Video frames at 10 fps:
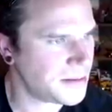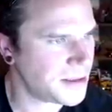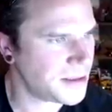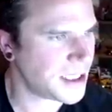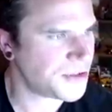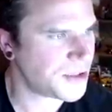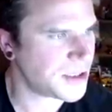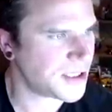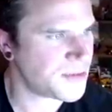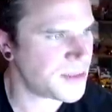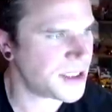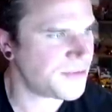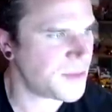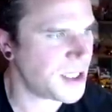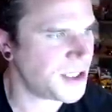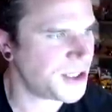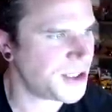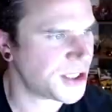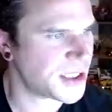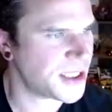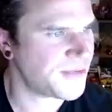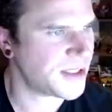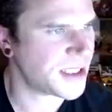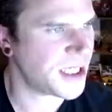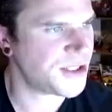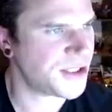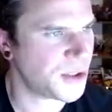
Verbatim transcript: etc., etc., misinformation, Just League investigation.